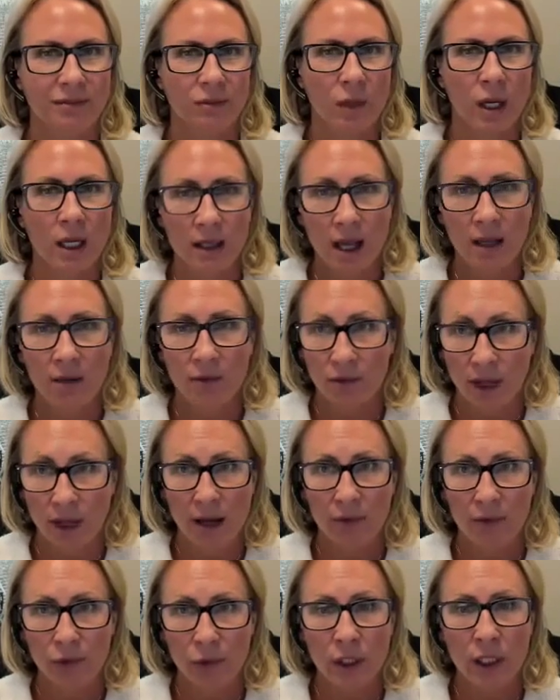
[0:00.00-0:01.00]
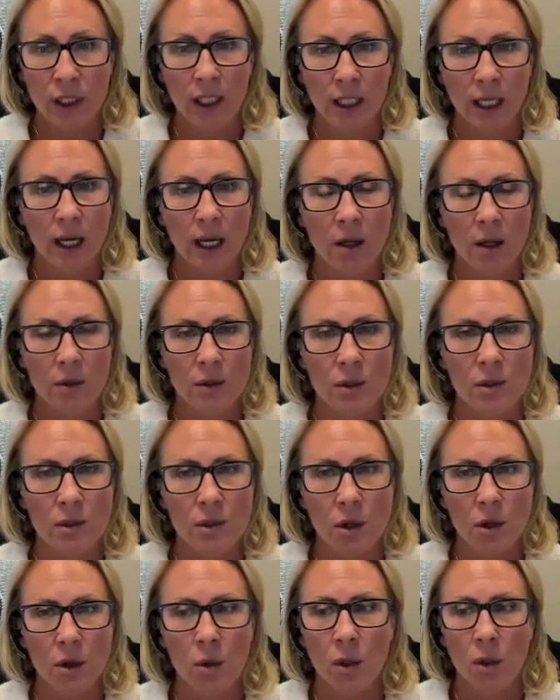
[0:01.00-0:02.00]
right? That freaking counts.
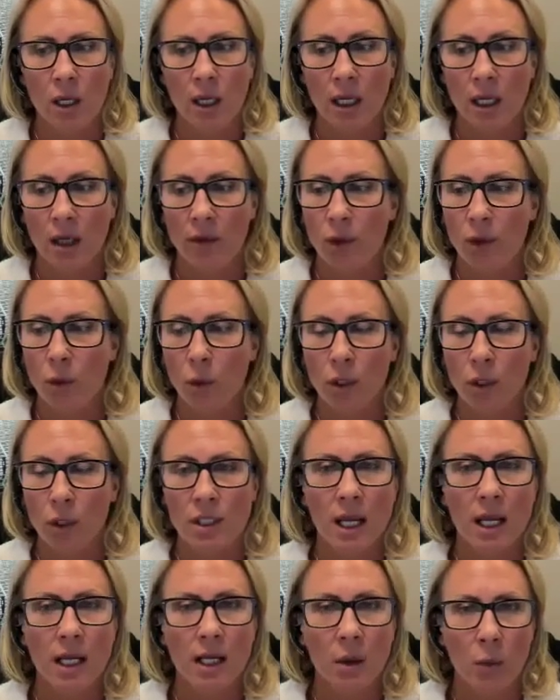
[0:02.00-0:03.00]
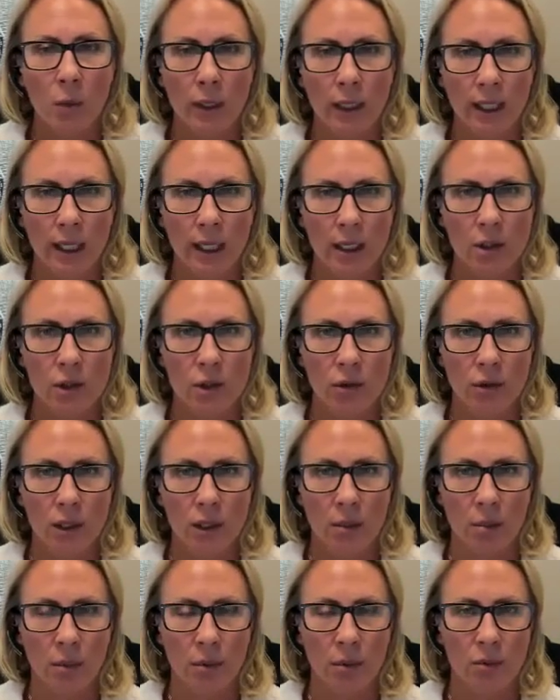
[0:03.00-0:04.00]
So if you were to take a weekend
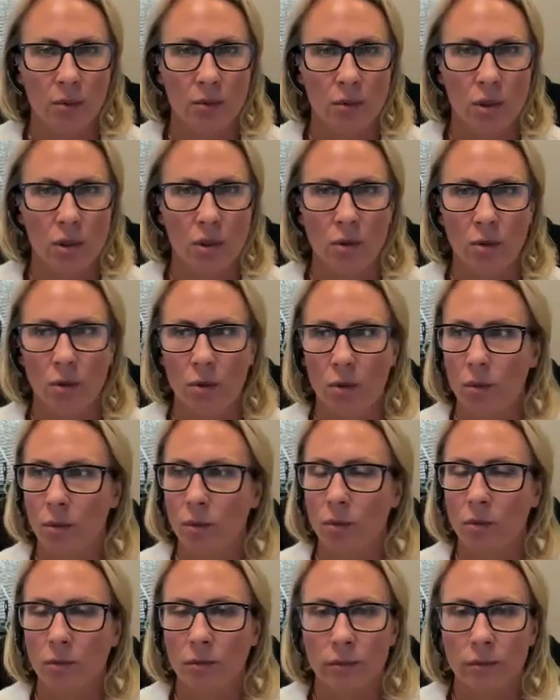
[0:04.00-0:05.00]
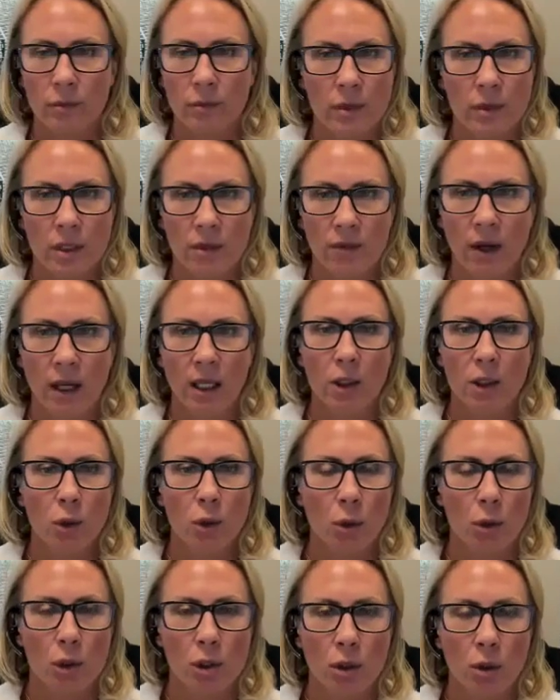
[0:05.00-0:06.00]
trip to Savannah,
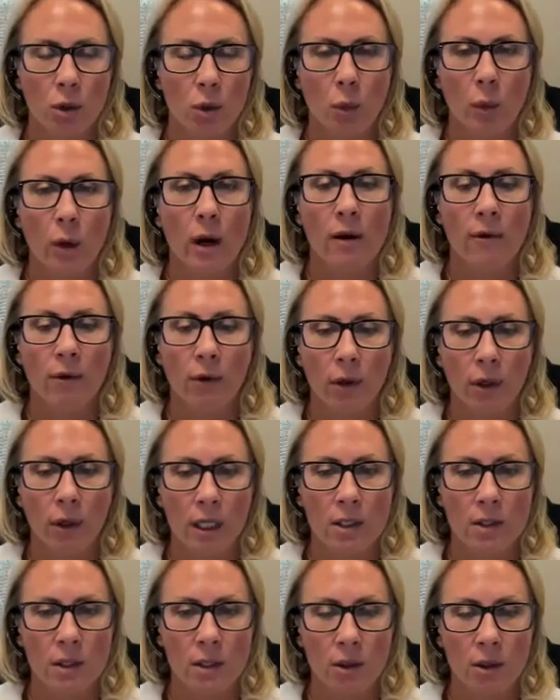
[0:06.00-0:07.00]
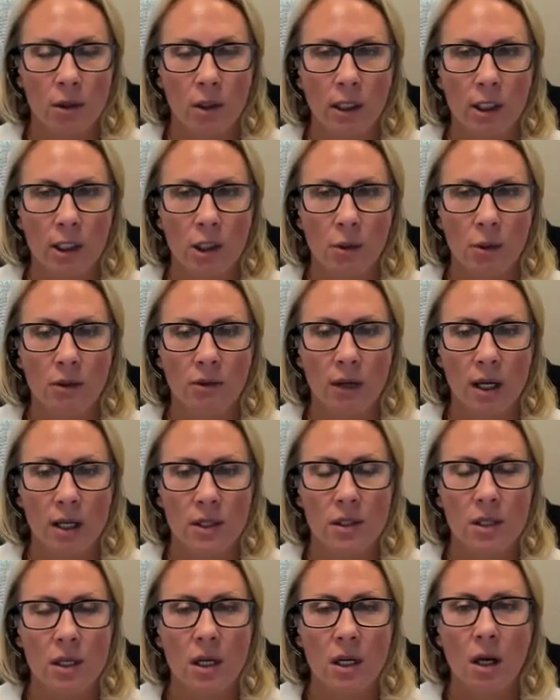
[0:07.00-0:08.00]
Georgia, or wherever it is that you're looking to
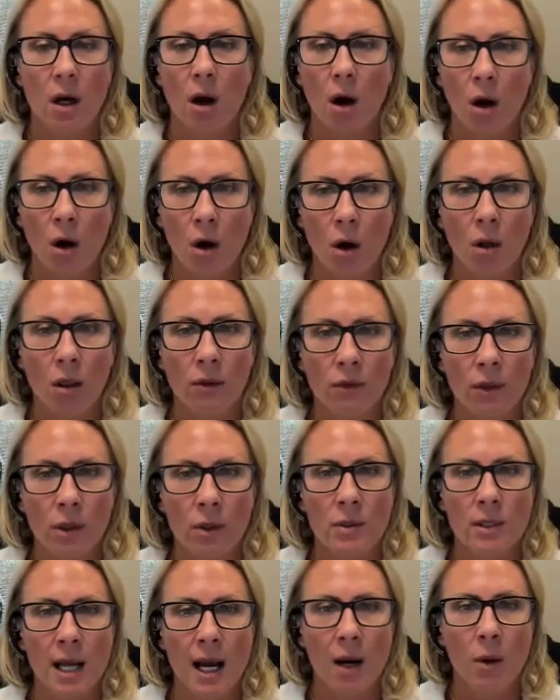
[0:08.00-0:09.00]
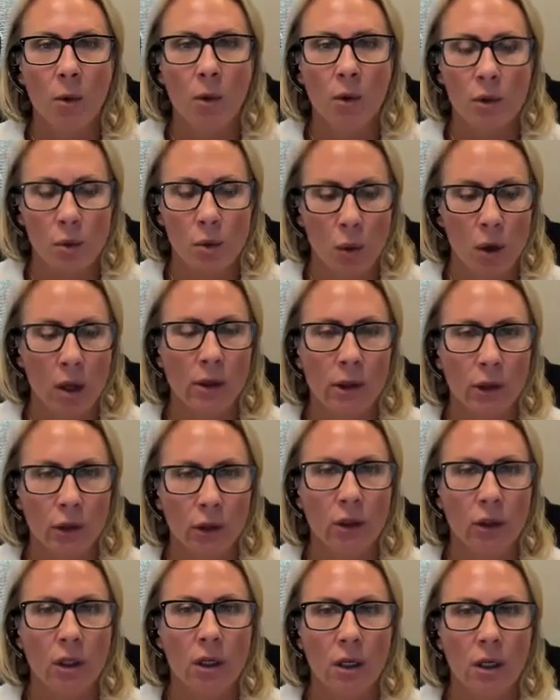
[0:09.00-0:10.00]
invest, all of those hours while
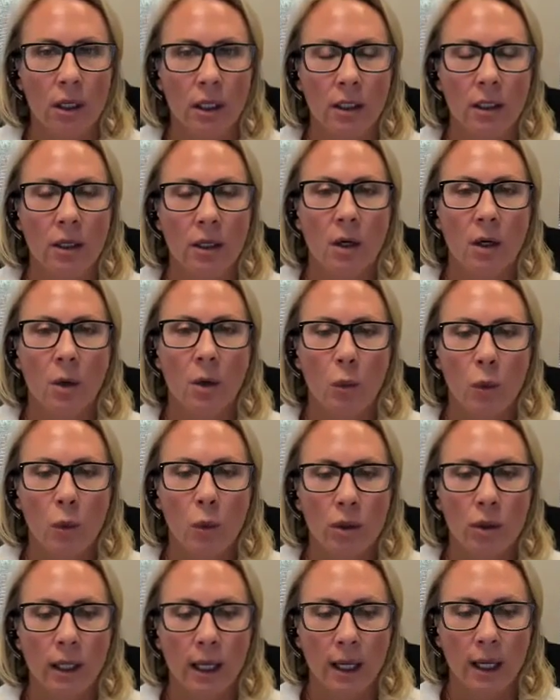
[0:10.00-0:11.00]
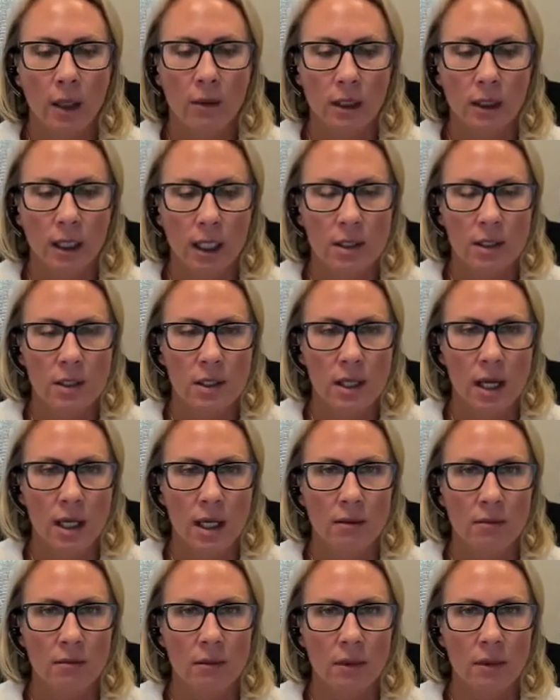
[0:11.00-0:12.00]
you're gone will count against
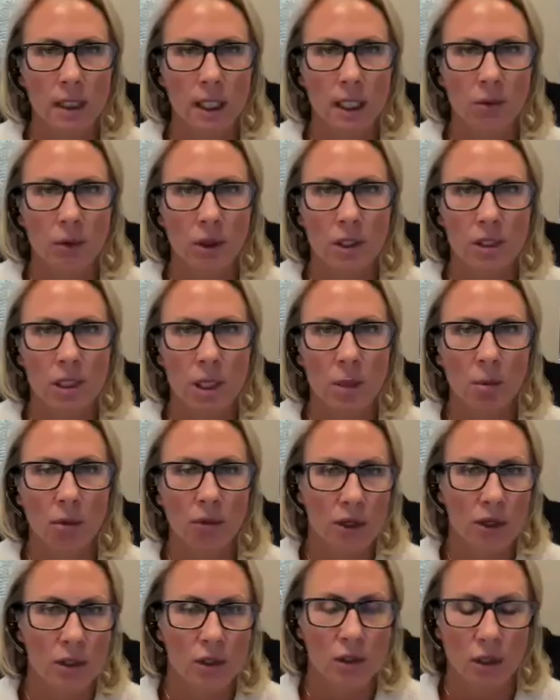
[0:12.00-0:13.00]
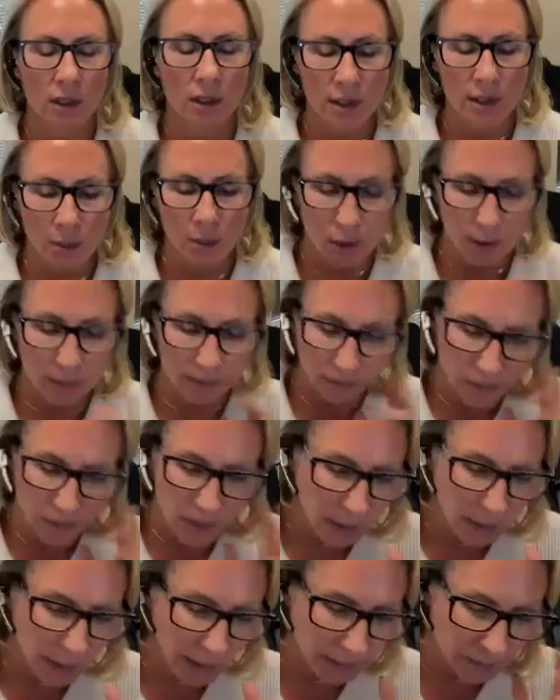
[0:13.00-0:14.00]
that real estate professional exemption.
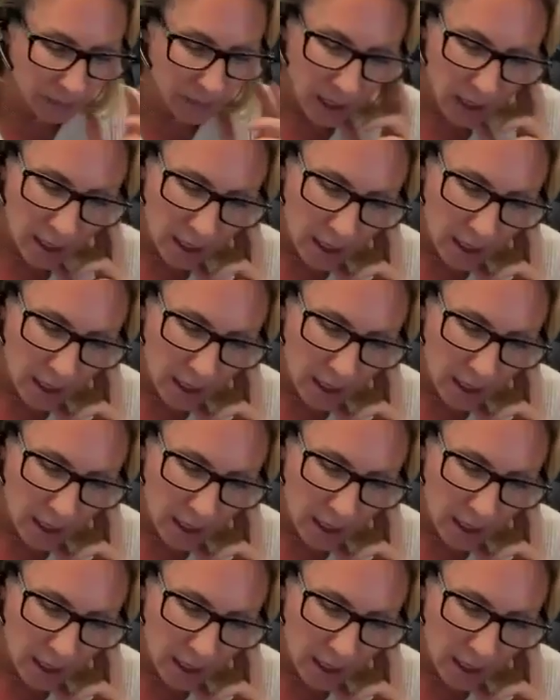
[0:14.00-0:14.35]
Anyway,